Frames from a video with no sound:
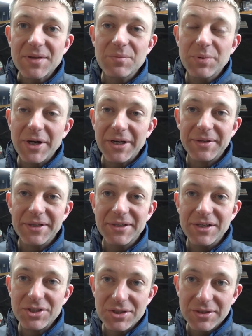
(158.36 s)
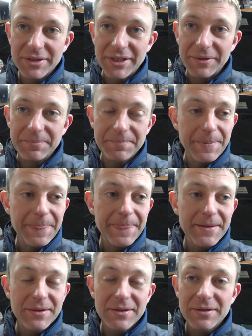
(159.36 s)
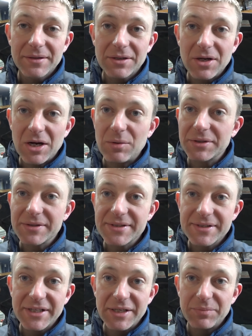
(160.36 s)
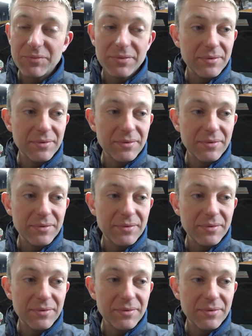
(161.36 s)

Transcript: but initially, the car went to sleep